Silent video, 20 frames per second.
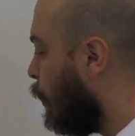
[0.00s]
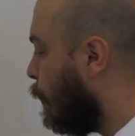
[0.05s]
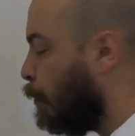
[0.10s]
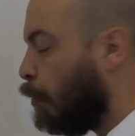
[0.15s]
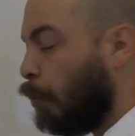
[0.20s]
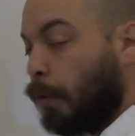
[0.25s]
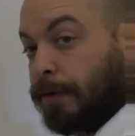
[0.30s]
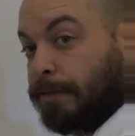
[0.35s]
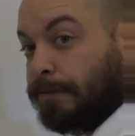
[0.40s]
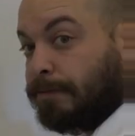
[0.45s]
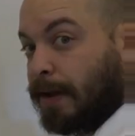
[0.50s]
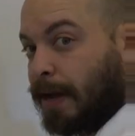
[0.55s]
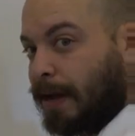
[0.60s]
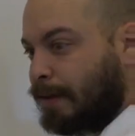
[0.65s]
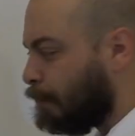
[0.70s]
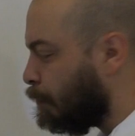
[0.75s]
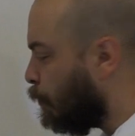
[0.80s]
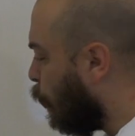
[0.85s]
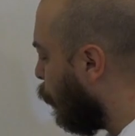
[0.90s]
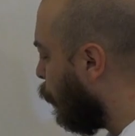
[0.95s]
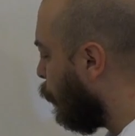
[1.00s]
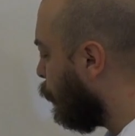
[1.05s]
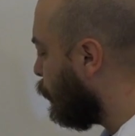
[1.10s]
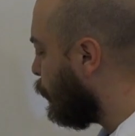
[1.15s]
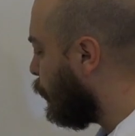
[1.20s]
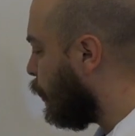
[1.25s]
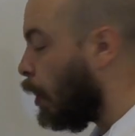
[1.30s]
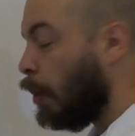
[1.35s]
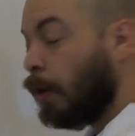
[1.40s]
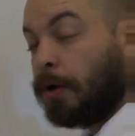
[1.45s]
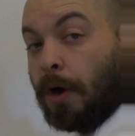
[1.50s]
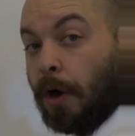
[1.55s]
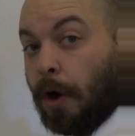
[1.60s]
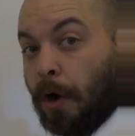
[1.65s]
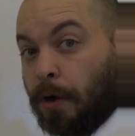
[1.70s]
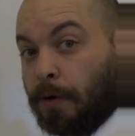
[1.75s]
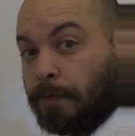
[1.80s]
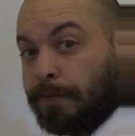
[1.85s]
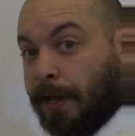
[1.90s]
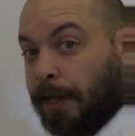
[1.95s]
0.5 moles, our
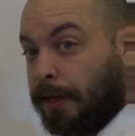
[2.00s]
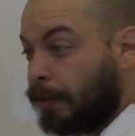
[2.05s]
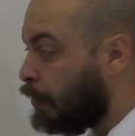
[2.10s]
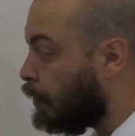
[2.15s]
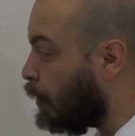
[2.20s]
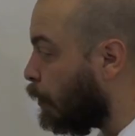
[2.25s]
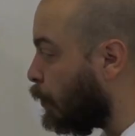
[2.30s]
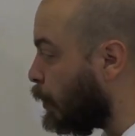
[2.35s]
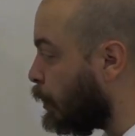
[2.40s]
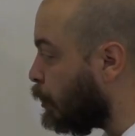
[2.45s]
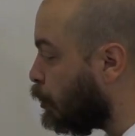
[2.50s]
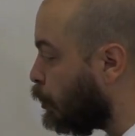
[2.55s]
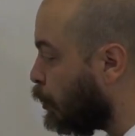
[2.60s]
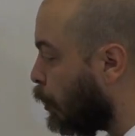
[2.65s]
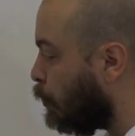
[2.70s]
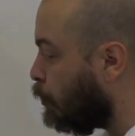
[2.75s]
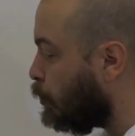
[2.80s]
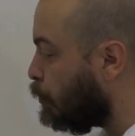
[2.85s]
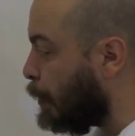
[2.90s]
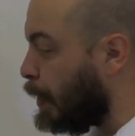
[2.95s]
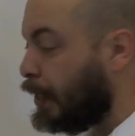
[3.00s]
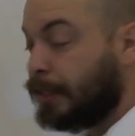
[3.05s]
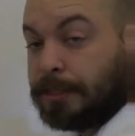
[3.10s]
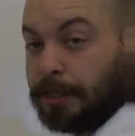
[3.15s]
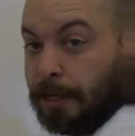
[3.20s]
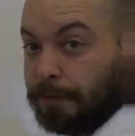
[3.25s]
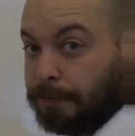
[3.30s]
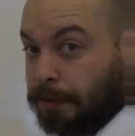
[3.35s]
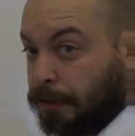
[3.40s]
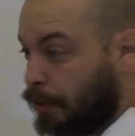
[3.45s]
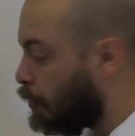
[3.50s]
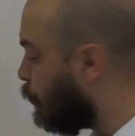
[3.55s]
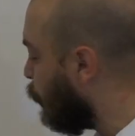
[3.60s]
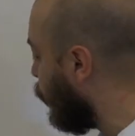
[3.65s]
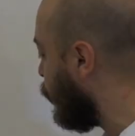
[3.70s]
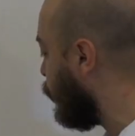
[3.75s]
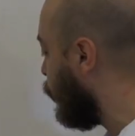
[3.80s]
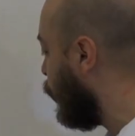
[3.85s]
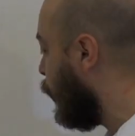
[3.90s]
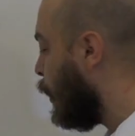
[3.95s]
R value that we chose based off the
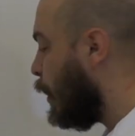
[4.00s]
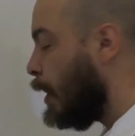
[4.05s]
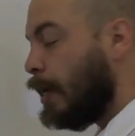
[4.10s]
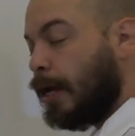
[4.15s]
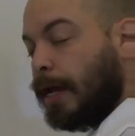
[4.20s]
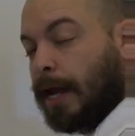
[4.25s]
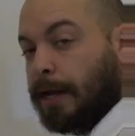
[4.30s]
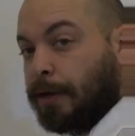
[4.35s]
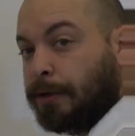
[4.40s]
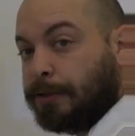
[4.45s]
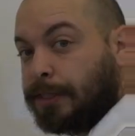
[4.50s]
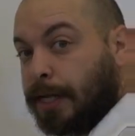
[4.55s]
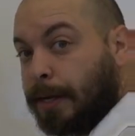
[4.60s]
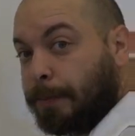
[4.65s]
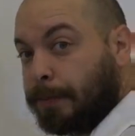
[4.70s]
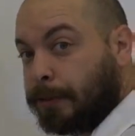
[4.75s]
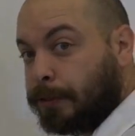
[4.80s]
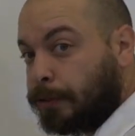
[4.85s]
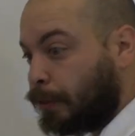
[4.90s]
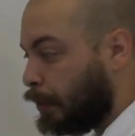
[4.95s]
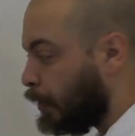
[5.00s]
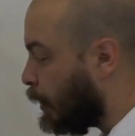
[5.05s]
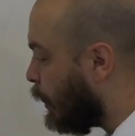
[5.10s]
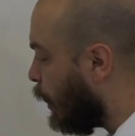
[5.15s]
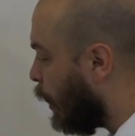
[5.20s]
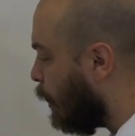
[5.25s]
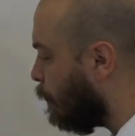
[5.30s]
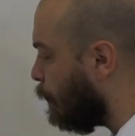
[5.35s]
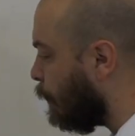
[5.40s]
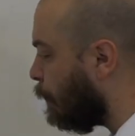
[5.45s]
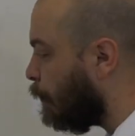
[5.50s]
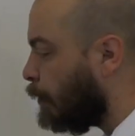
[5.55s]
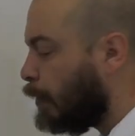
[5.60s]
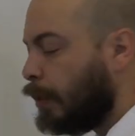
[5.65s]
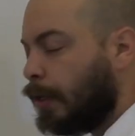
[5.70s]
units, and our temperature in Kelvin.